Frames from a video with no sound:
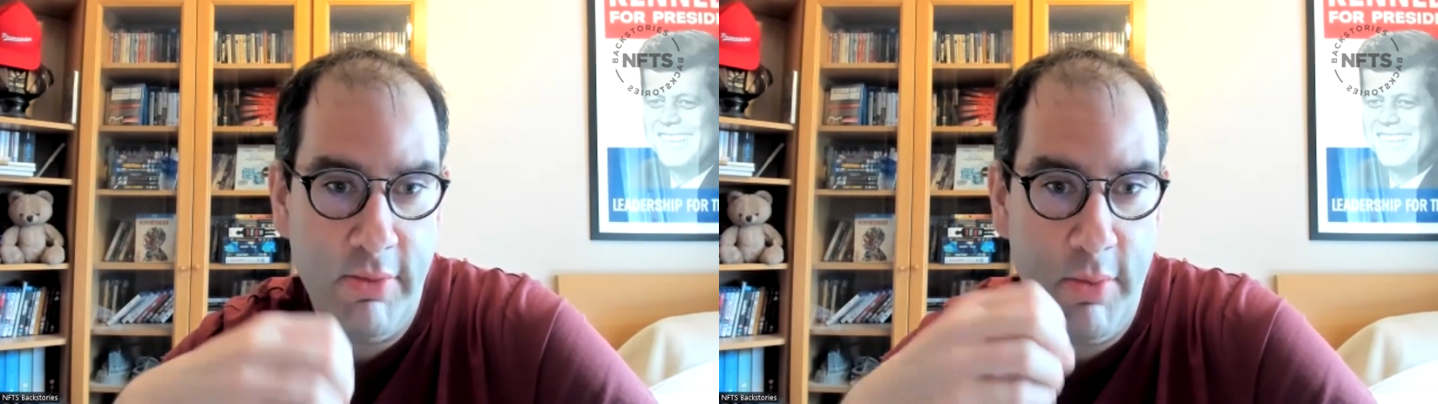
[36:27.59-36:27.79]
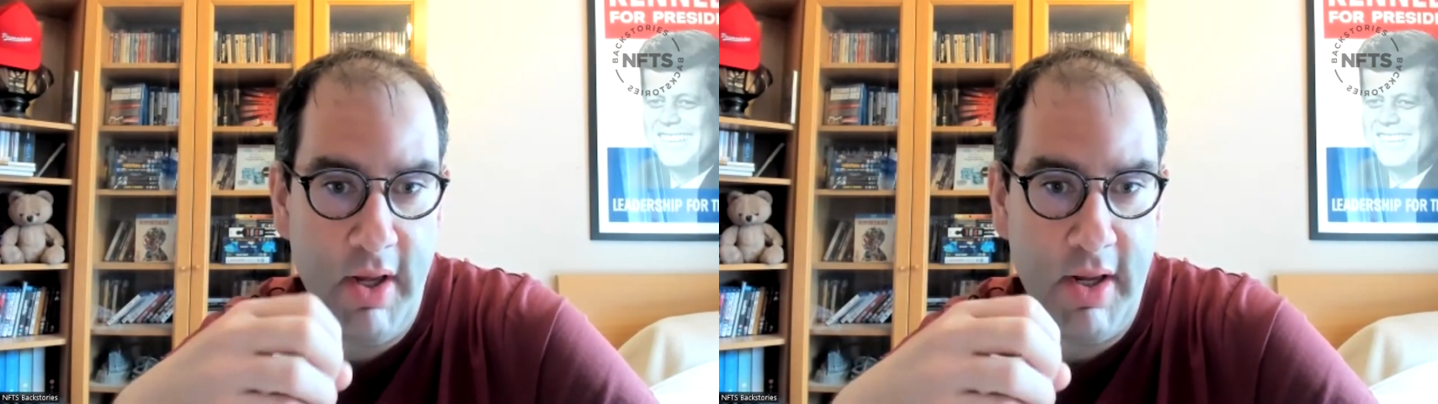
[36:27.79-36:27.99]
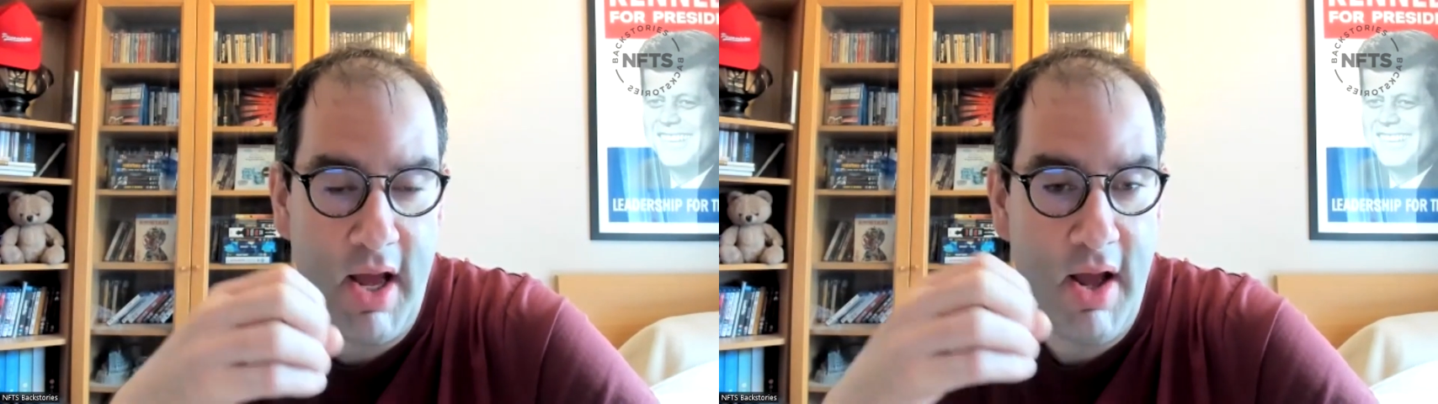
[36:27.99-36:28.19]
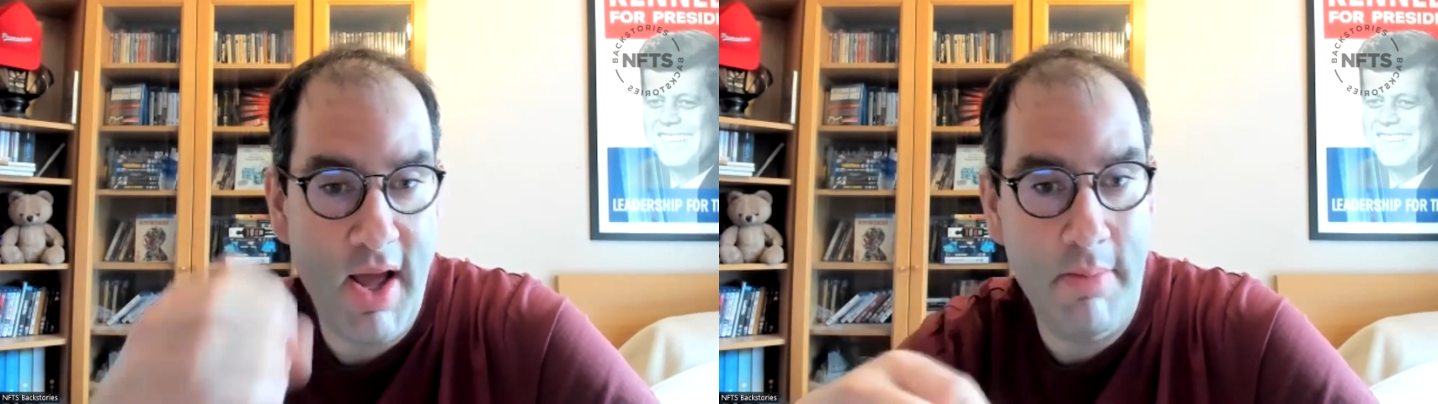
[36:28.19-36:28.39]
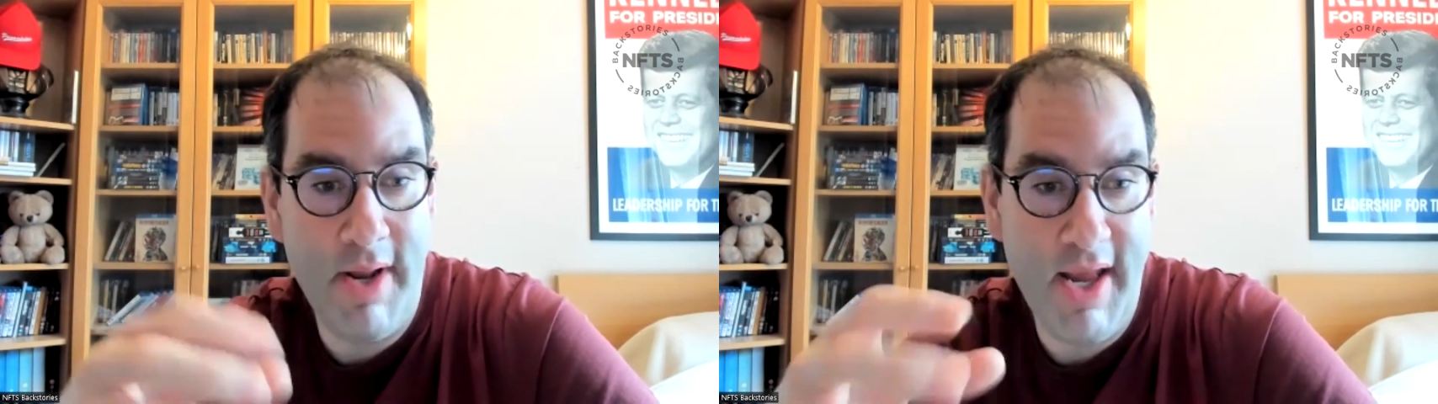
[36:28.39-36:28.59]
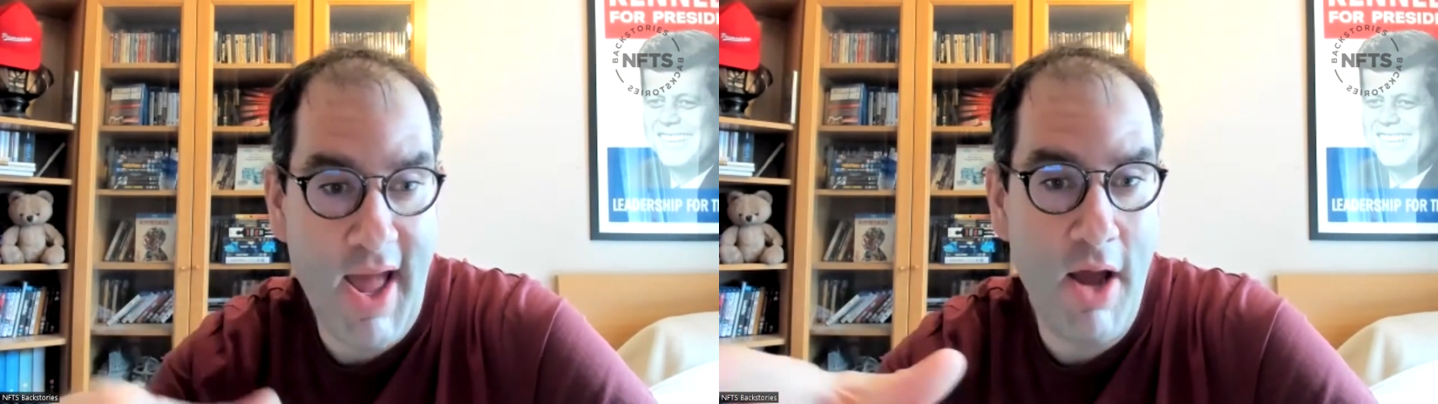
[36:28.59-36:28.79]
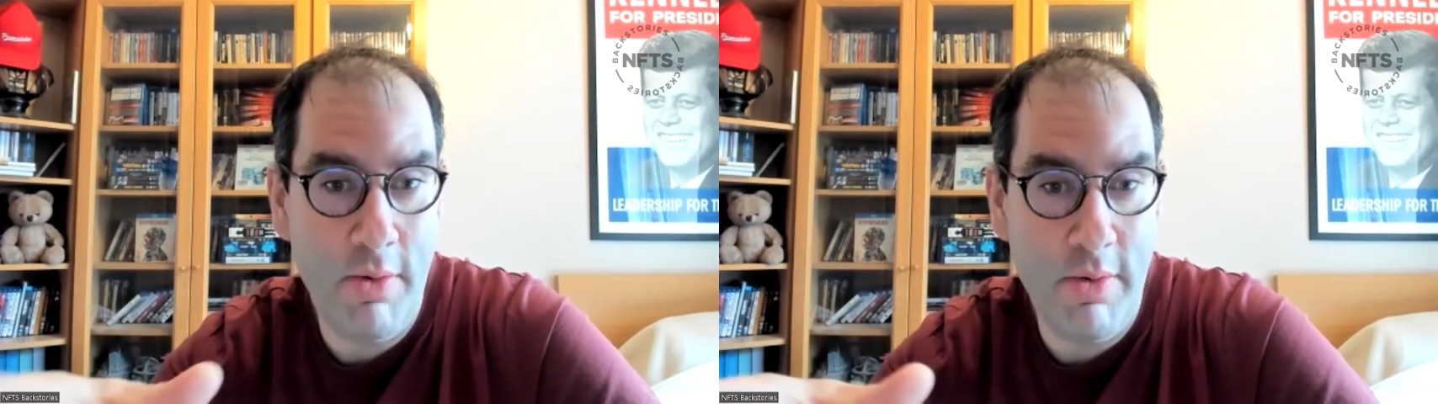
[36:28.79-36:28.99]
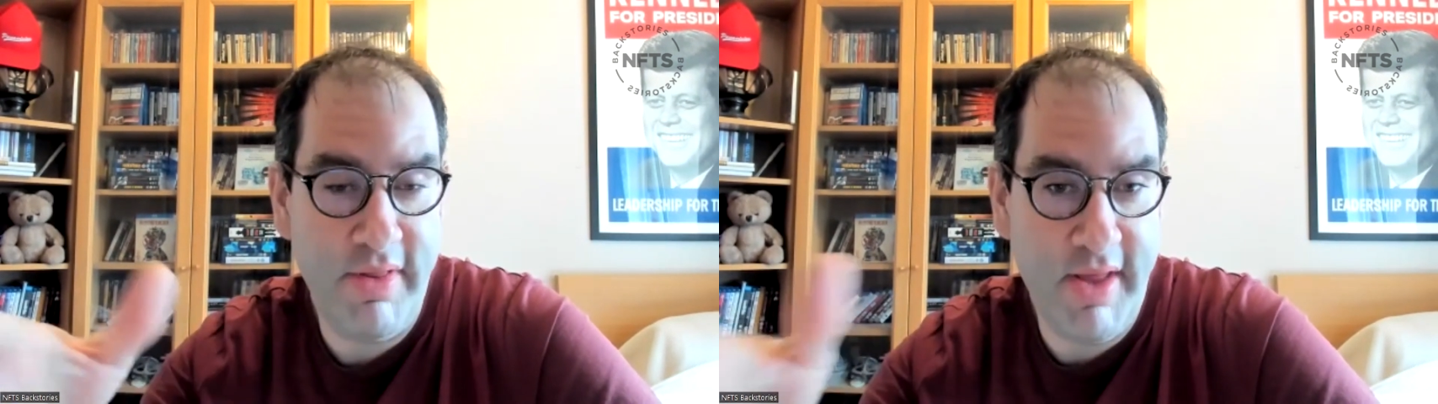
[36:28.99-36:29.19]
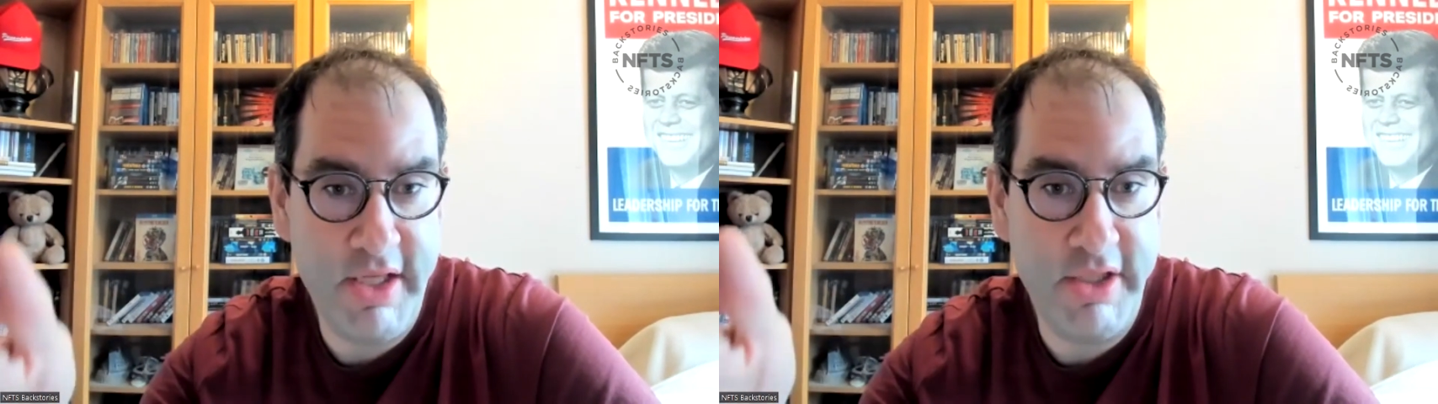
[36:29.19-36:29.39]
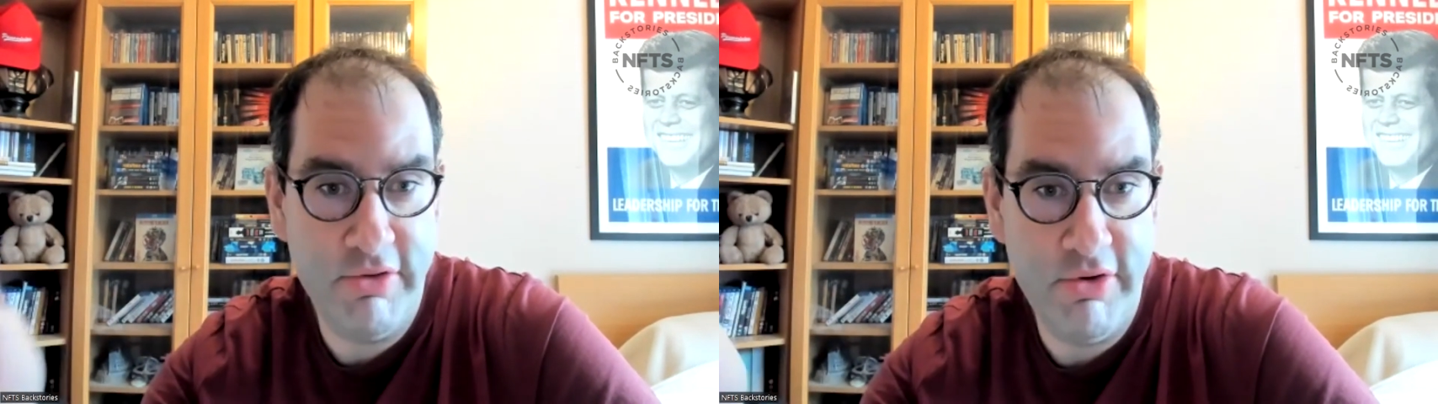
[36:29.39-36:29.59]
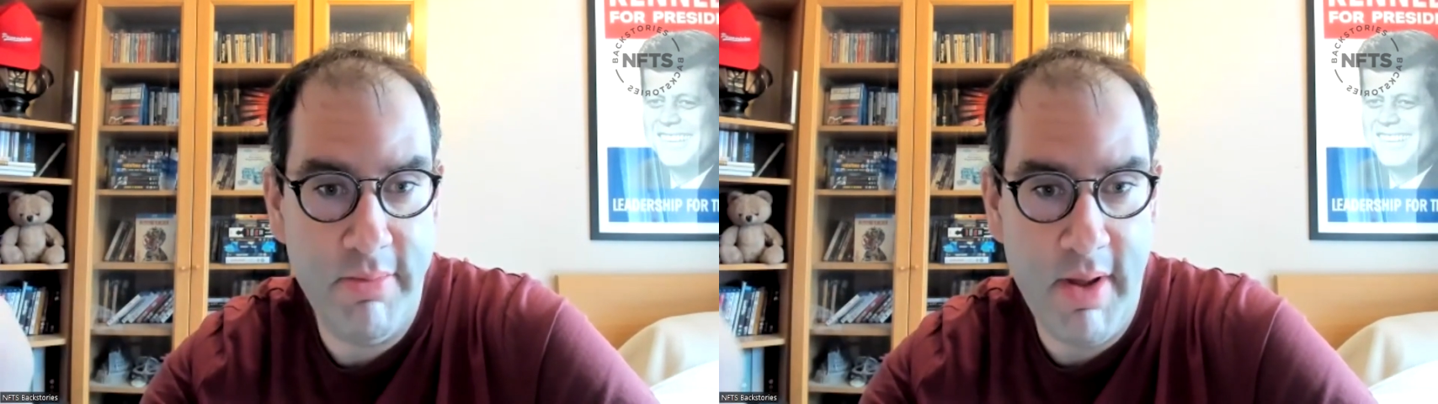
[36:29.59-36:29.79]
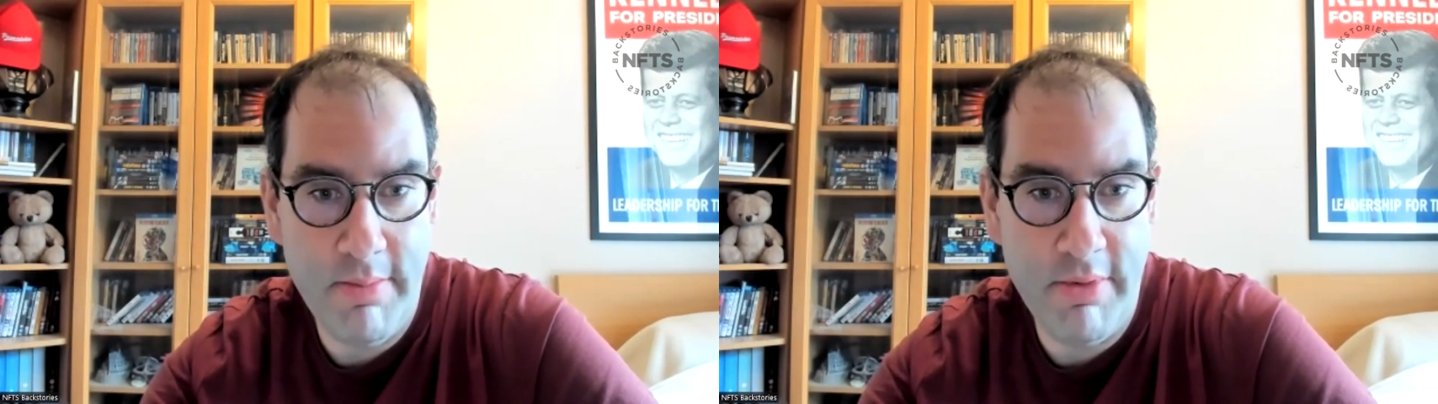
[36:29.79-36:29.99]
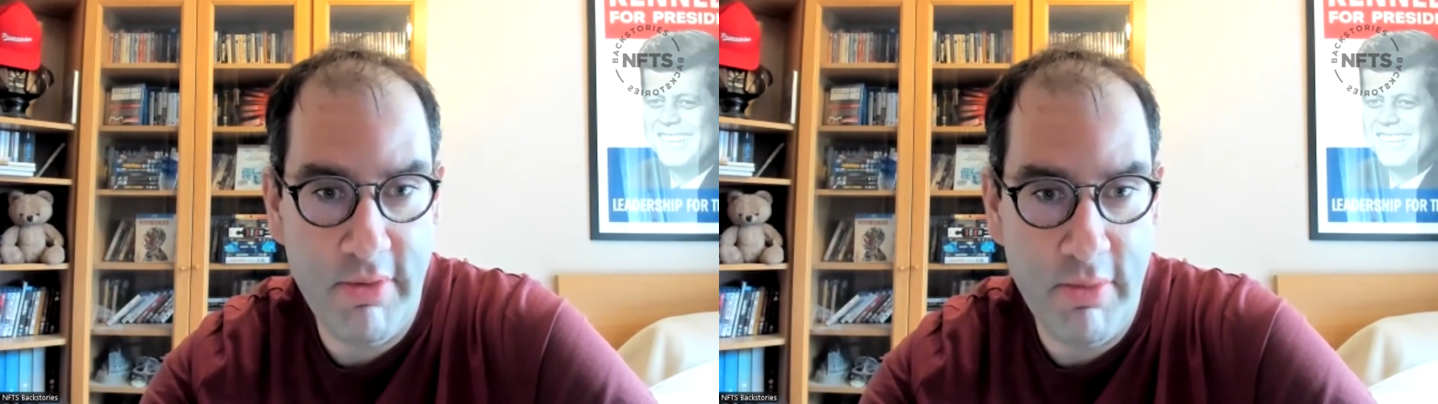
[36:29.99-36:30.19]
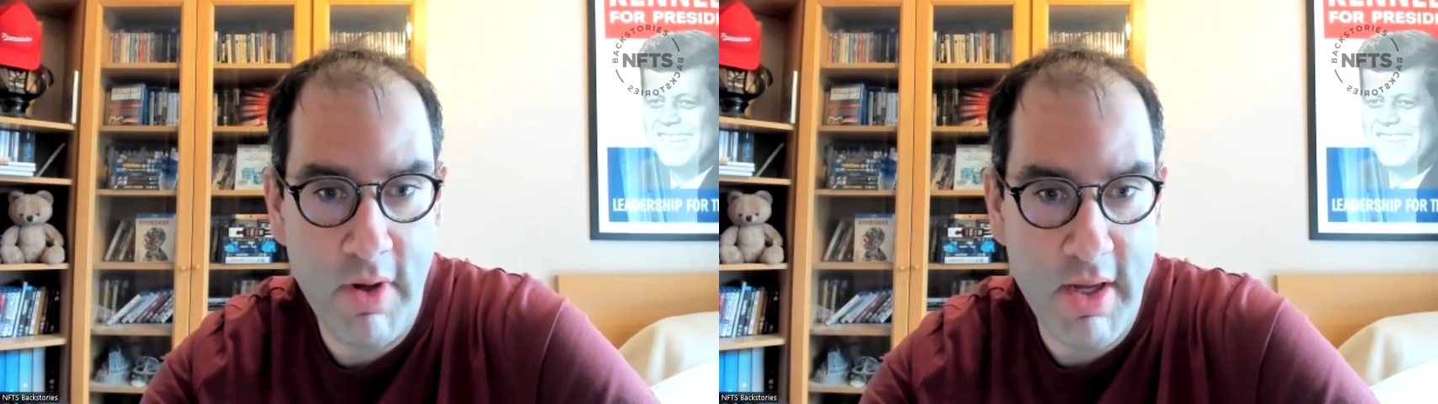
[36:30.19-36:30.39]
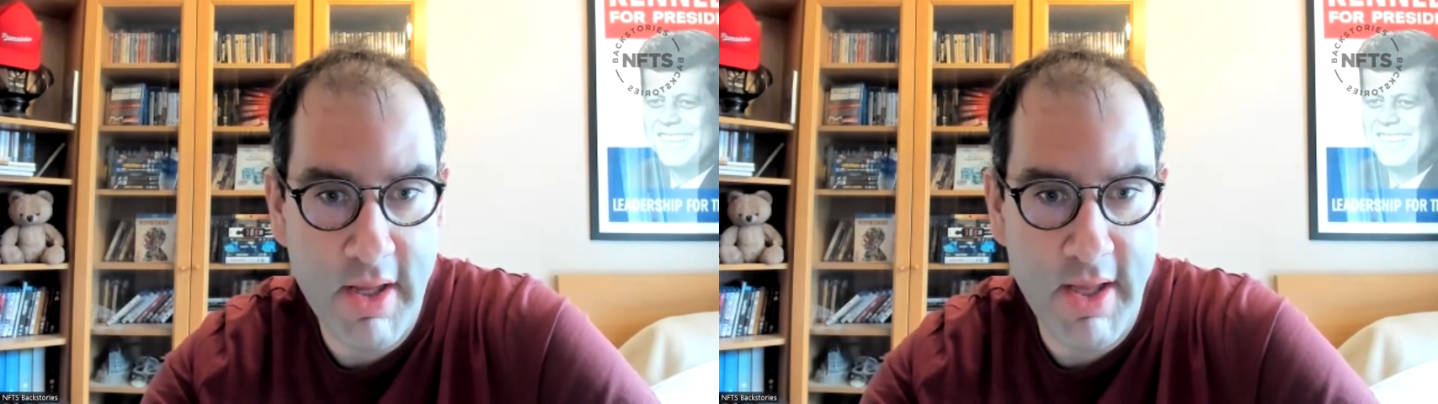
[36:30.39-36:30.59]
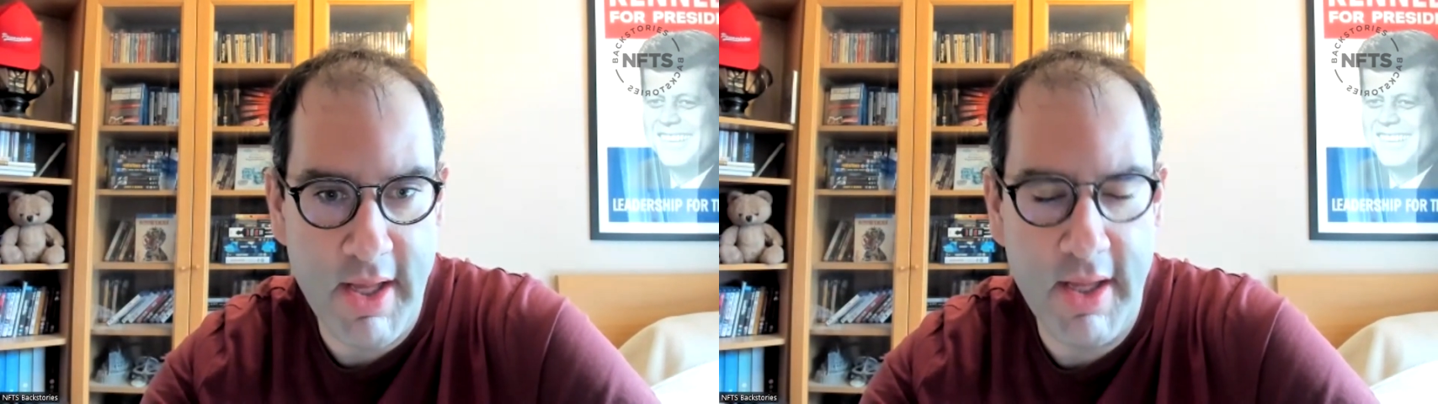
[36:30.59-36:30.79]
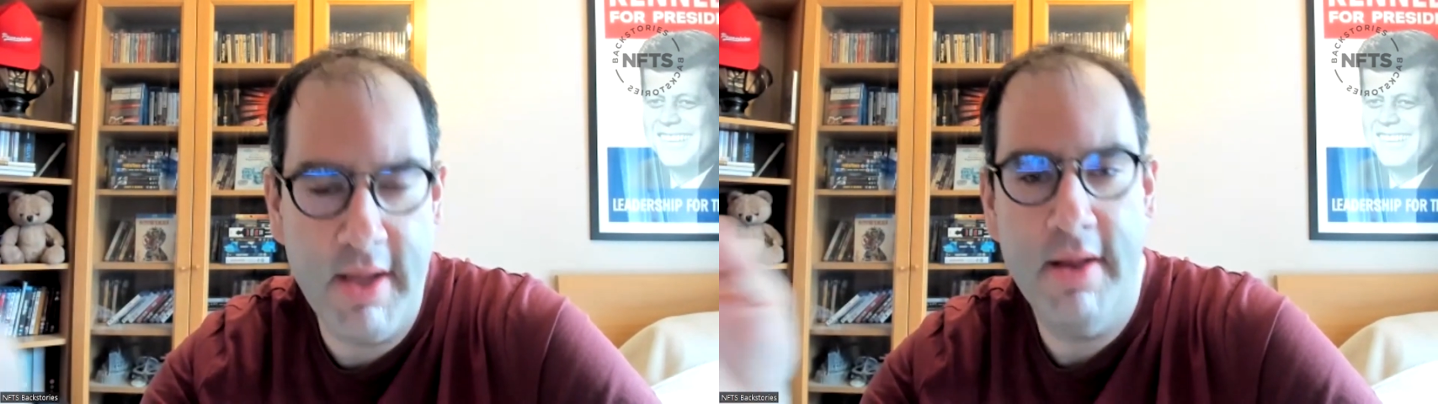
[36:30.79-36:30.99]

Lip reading: to work out how many hours each crew member is working.